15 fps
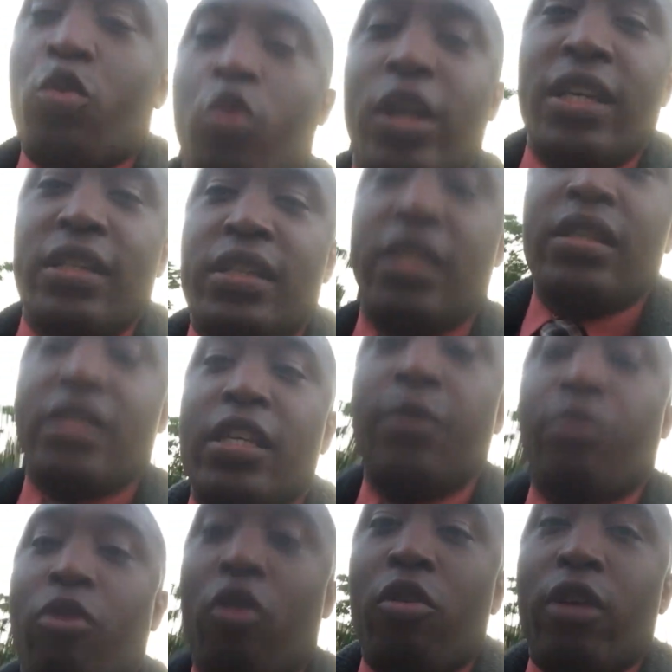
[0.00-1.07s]
a great
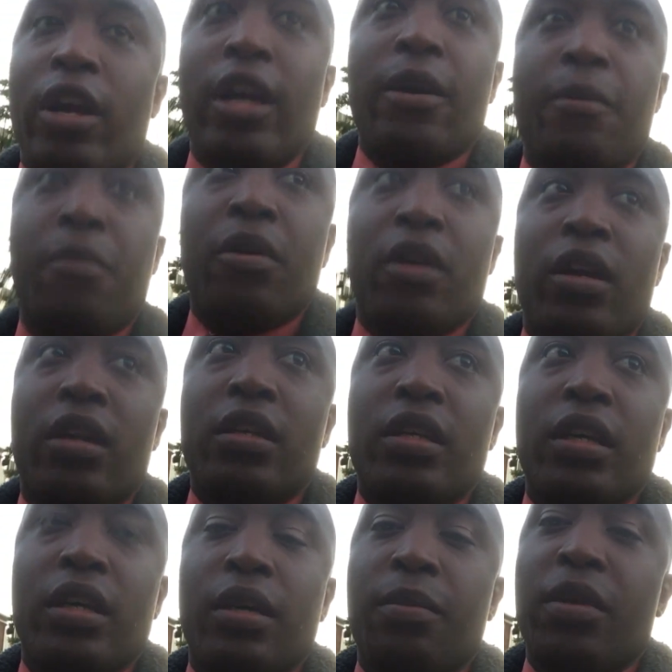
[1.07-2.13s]
DC program, but
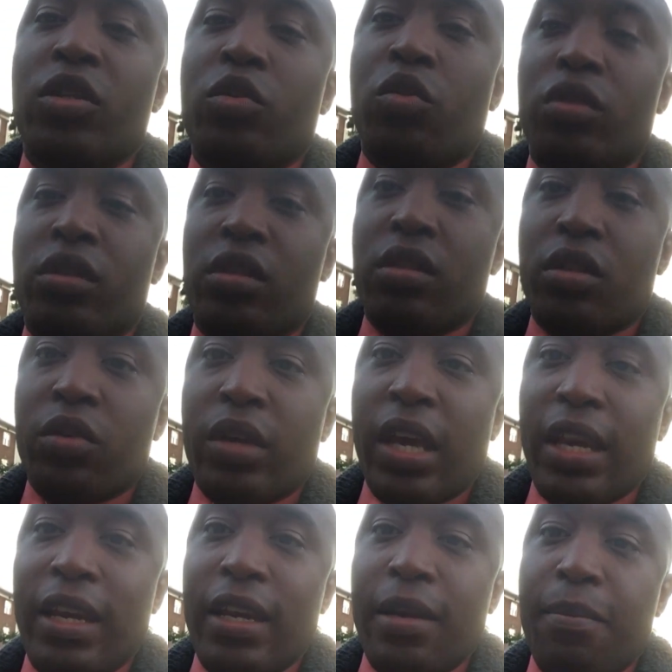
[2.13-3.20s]
Mentorch is
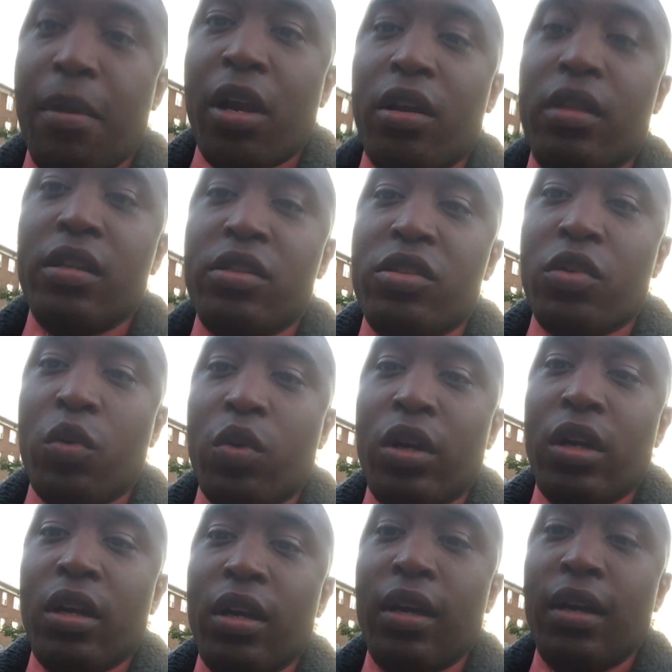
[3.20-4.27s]
located in Maryland, so
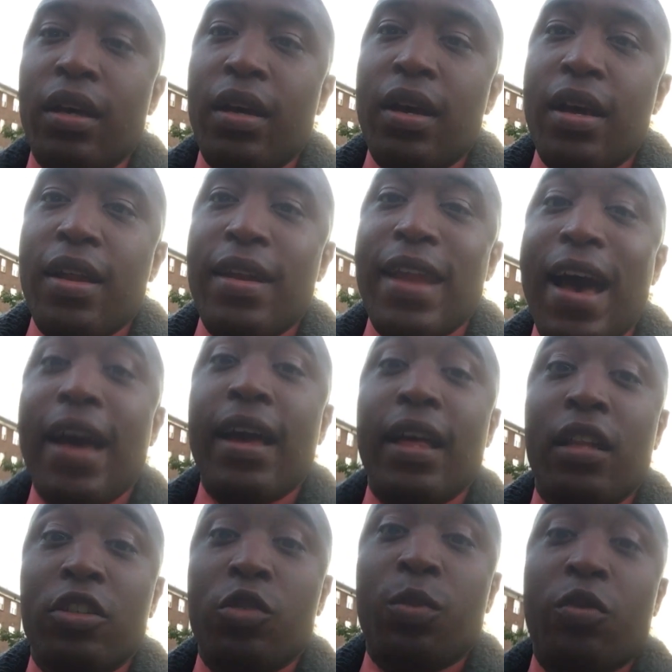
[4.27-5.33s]
we're not
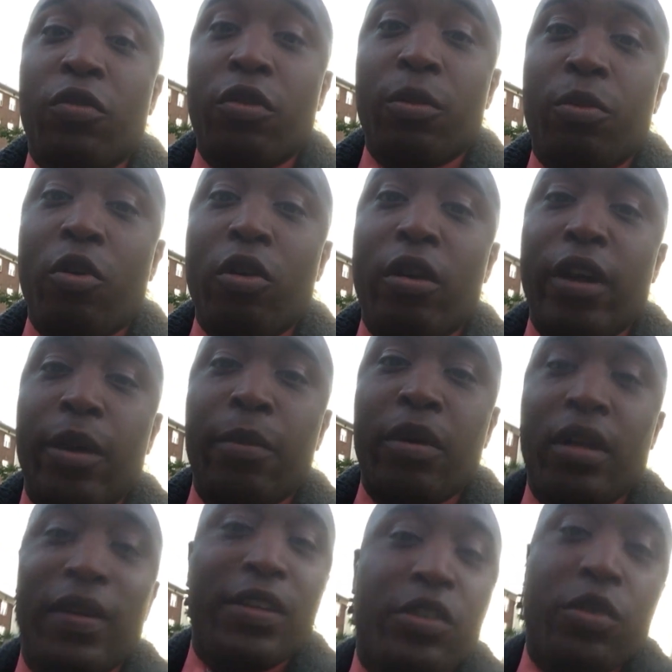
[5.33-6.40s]
eligible for the program,
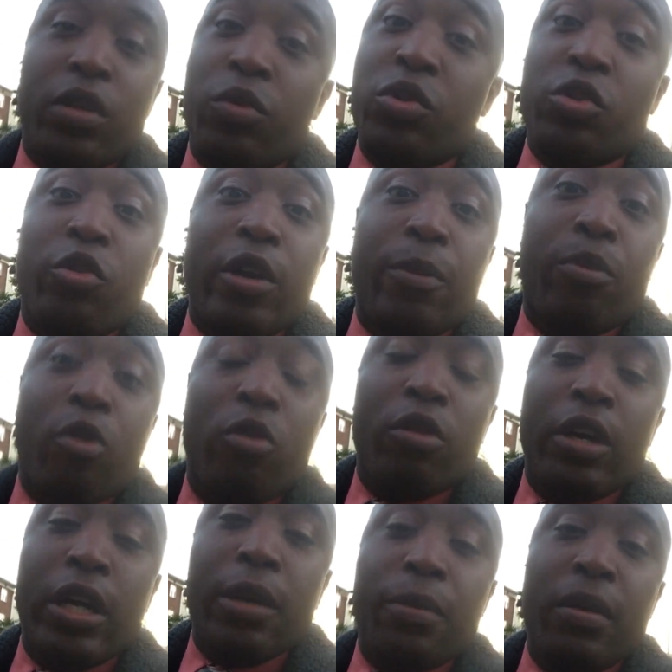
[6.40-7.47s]
but it was a great
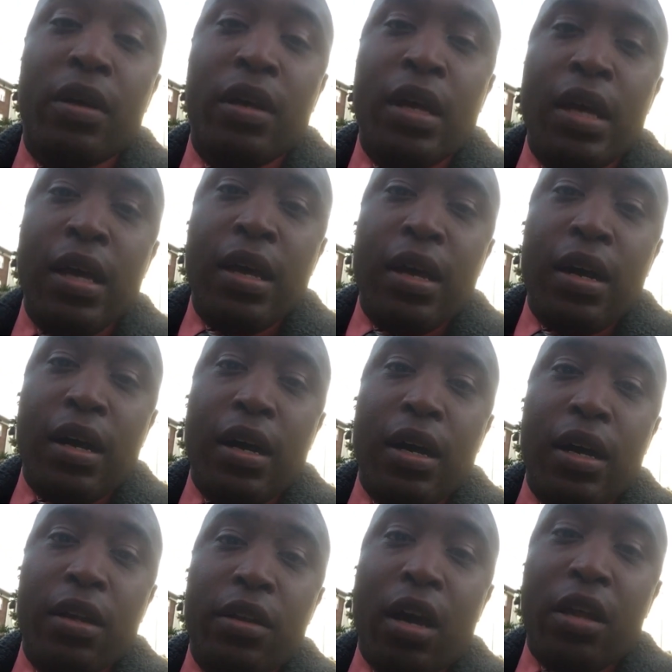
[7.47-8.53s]
program
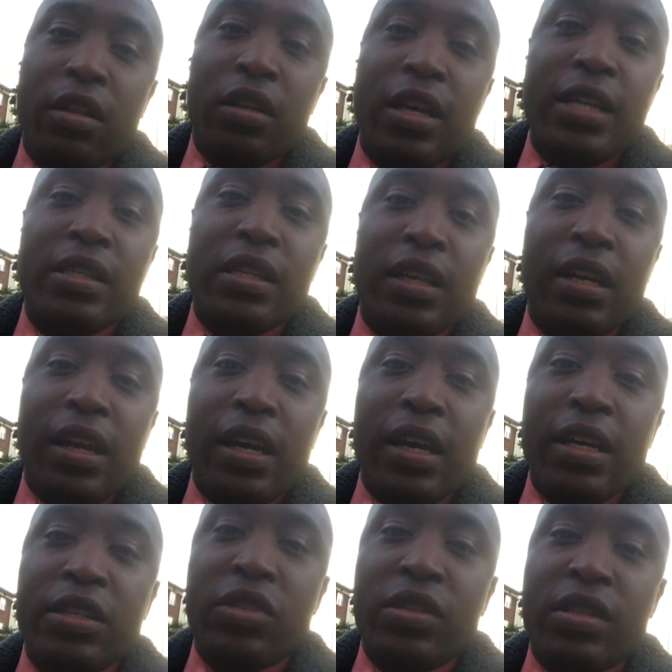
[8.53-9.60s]
nonetheless, and I
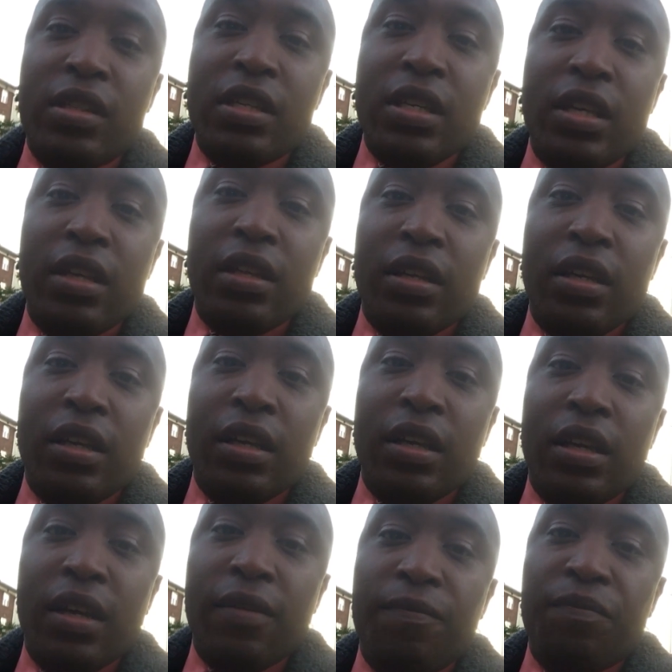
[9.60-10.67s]
got to see
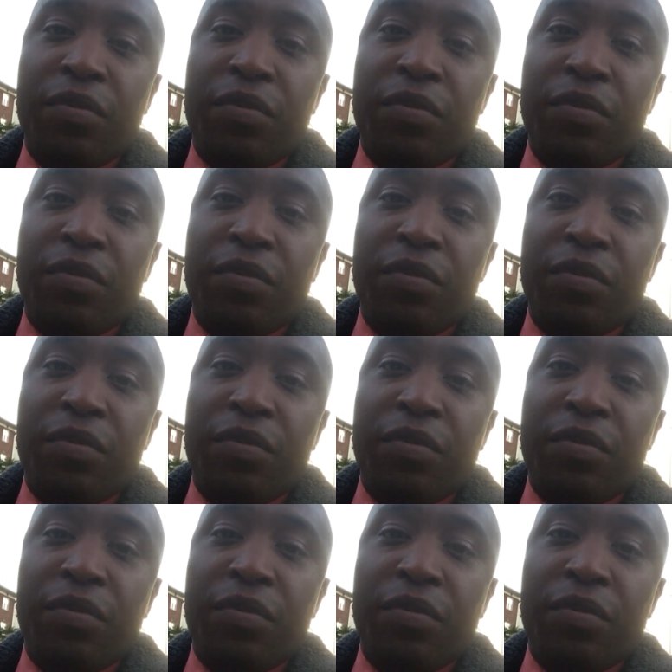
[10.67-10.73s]
the